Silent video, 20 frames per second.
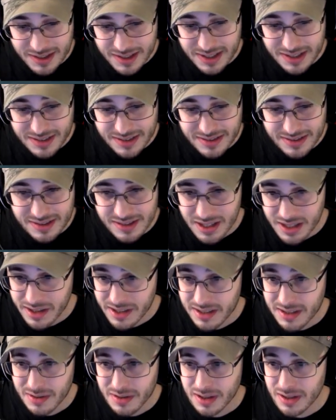There's
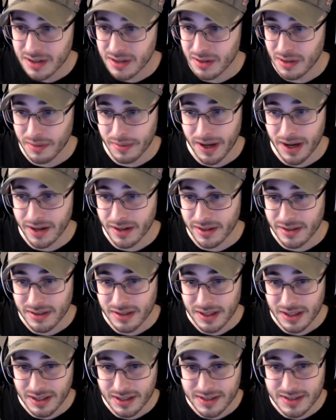nothing you can do about it,
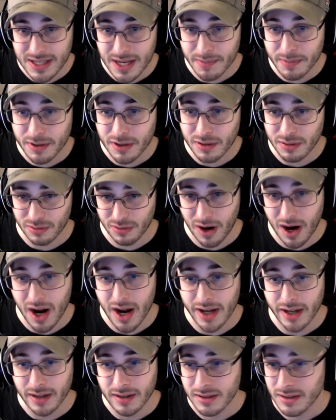except
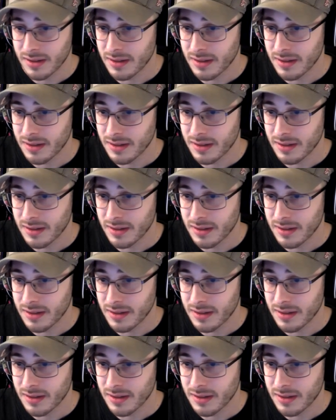cry.